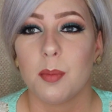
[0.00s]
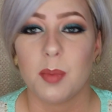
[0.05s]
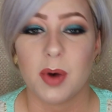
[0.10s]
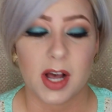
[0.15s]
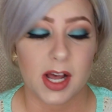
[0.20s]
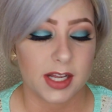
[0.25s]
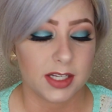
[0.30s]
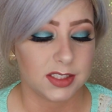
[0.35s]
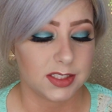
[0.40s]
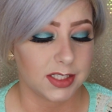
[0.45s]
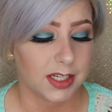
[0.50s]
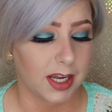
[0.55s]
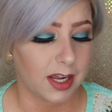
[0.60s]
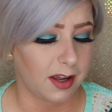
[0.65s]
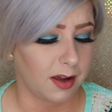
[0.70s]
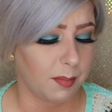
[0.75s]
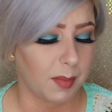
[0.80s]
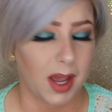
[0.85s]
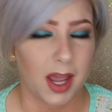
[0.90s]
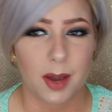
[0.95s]
but
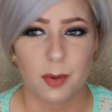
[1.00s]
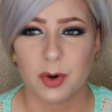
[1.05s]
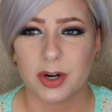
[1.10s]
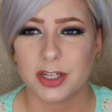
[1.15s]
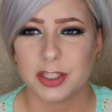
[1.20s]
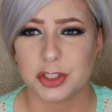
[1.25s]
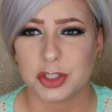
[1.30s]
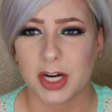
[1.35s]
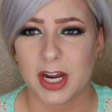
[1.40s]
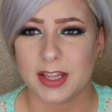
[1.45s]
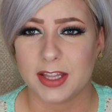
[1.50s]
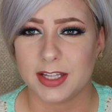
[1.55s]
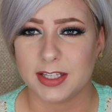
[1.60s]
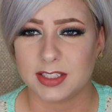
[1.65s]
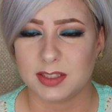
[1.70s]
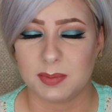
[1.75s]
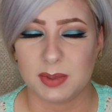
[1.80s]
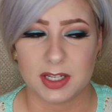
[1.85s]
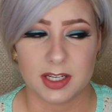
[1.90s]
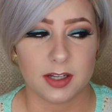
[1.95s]
I wanted to try
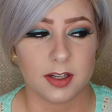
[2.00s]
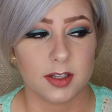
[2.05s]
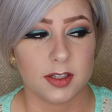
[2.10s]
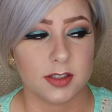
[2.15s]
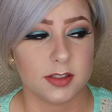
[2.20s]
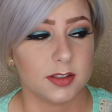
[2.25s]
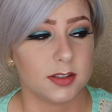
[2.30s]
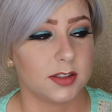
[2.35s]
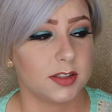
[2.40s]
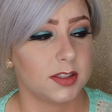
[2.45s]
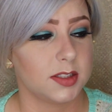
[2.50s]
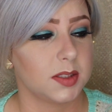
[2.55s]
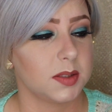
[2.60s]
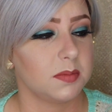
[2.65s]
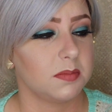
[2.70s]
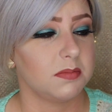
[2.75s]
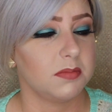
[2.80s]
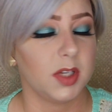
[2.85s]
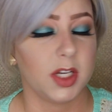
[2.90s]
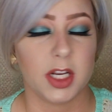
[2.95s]
this because,
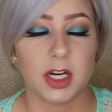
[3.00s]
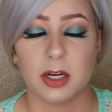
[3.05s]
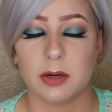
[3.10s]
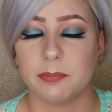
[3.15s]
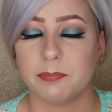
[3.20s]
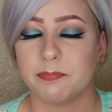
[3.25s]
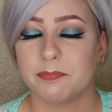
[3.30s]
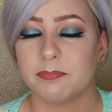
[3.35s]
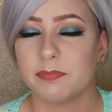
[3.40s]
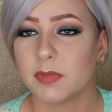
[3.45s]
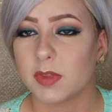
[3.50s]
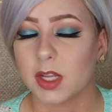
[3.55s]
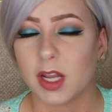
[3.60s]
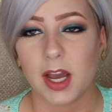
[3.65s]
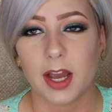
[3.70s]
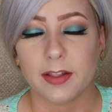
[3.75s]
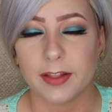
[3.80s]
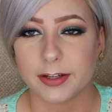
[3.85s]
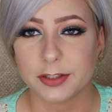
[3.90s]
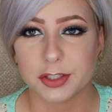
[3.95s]
you know,
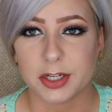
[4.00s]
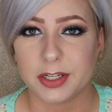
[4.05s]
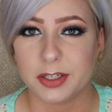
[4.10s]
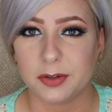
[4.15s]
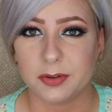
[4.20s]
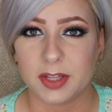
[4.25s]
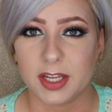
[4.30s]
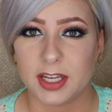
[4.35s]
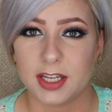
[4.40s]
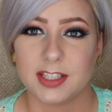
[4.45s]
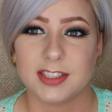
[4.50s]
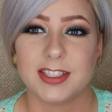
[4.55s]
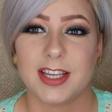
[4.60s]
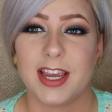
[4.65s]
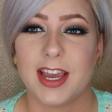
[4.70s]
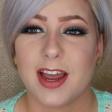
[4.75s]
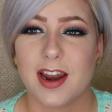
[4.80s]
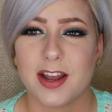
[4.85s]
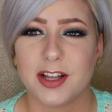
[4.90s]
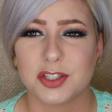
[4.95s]
I like trying new things,
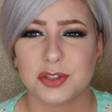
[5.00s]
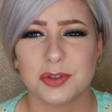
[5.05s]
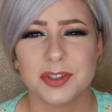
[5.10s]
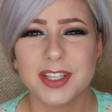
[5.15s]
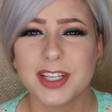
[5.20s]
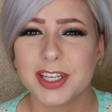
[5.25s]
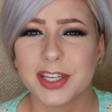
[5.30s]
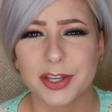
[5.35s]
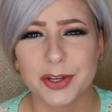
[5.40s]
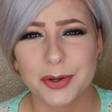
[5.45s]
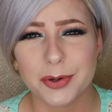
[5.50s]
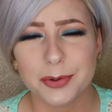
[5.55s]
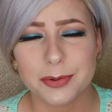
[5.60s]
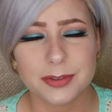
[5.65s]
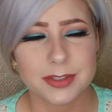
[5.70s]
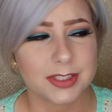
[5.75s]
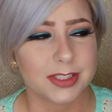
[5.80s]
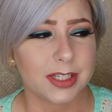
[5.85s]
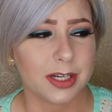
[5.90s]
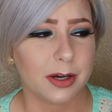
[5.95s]
and it's really
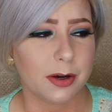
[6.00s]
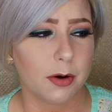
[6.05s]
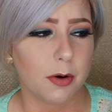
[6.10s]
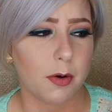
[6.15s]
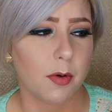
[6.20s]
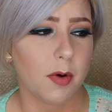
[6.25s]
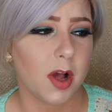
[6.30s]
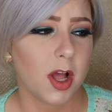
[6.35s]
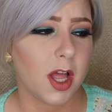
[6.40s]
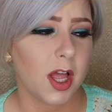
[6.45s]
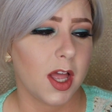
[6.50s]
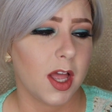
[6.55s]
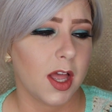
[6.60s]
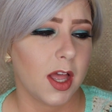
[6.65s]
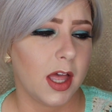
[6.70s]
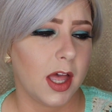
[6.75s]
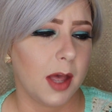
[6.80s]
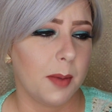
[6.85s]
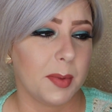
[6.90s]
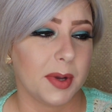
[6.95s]
cute, so
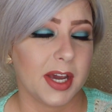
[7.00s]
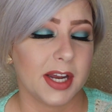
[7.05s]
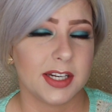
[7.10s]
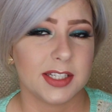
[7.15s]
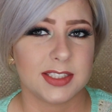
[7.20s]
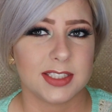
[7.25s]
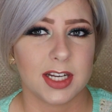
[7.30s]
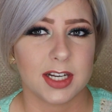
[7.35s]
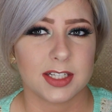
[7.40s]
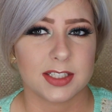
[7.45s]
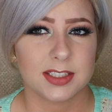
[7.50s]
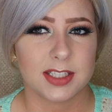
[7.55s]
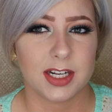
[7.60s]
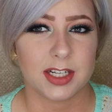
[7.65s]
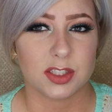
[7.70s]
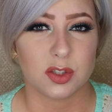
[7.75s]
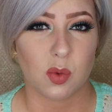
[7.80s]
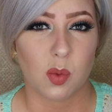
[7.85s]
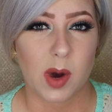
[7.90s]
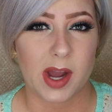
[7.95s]
It kind of sucks that
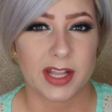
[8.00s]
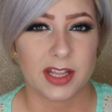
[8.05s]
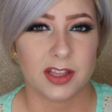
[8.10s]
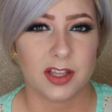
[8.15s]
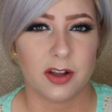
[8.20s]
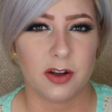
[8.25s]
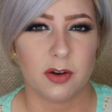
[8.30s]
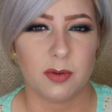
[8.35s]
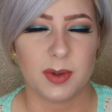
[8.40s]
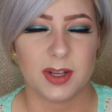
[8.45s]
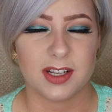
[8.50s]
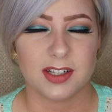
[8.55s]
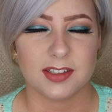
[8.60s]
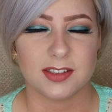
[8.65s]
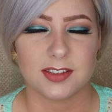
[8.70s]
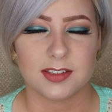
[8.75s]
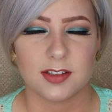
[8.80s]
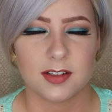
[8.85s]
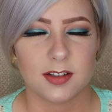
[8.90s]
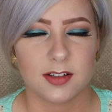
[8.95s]
it's white though
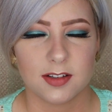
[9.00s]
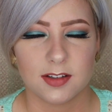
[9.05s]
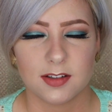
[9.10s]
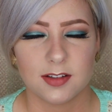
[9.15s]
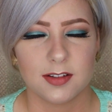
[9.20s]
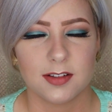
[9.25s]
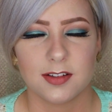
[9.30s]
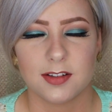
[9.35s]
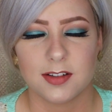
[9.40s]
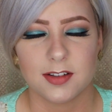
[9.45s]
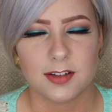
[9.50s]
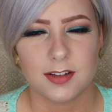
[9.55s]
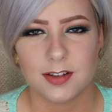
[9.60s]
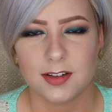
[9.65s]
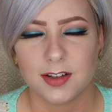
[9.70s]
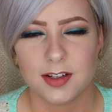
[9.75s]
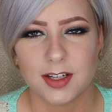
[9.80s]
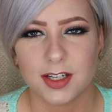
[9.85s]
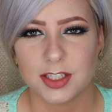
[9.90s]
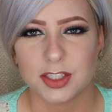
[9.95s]
because
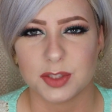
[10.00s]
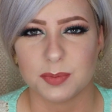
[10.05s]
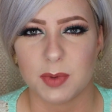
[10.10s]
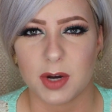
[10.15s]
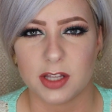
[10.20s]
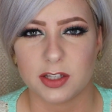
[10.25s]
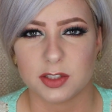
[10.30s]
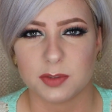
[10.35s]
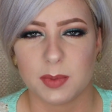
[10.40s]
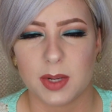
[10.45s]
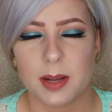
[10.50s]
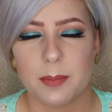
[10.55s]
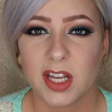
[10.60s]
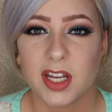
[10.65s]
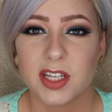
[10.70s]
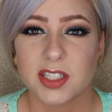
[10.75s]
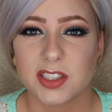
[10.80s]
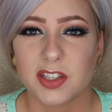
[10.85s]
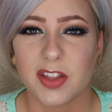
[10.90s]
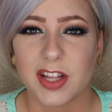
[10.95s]
it just bothers me.
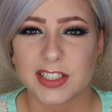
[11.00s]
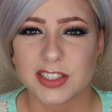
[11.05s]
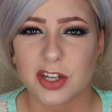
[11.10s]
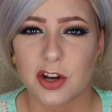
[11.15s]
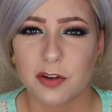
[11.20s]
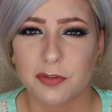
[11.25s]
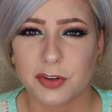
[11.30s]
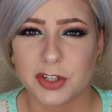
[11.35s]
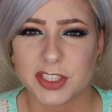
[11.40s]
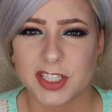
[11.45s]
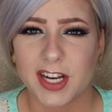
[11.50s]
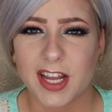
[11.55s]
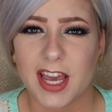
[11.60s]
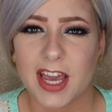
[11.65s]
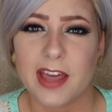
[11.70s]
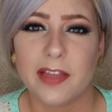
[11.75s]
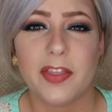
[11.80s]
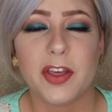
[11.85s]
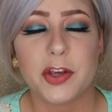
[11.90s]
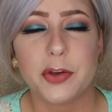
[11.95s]
So that's all for
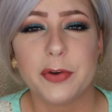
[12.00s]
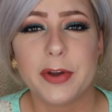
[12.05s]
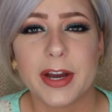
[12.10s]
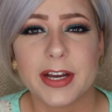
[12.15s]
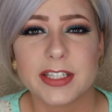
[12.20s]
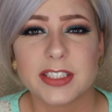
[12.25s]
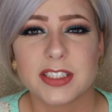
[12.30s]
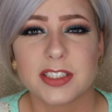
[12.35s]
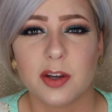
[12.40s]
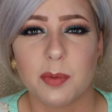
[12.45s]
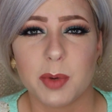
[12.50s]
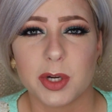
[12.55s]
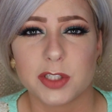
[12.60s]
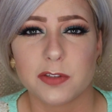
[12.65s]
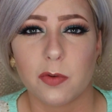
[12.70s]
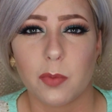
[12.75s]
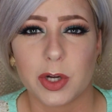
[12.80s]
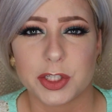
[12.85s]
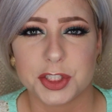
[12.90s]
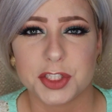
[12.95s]
today. Thank you guys so
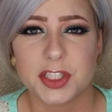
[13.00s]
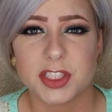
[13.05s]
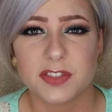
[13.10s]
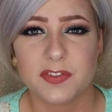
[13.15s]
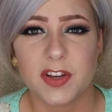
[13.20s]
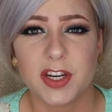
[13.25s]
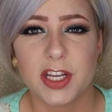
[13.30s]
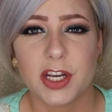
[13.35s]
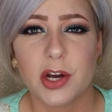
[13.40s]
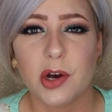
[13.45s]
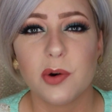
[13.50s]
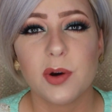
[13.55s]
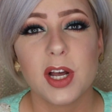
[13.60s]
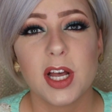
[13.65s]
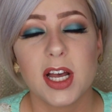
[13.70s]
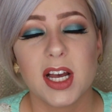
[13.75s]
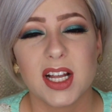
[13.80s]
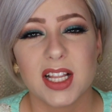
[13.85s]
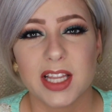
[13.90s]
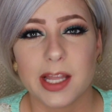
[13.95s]
much for watching this video.
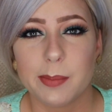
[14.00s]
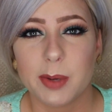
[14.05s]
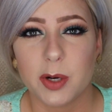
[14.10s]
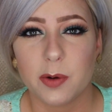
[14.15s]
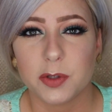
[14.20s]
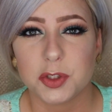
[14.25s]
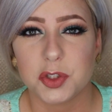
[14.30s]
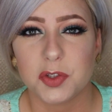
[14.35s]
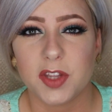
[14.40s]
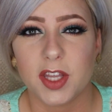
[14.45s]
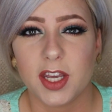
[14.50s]
Let me know what you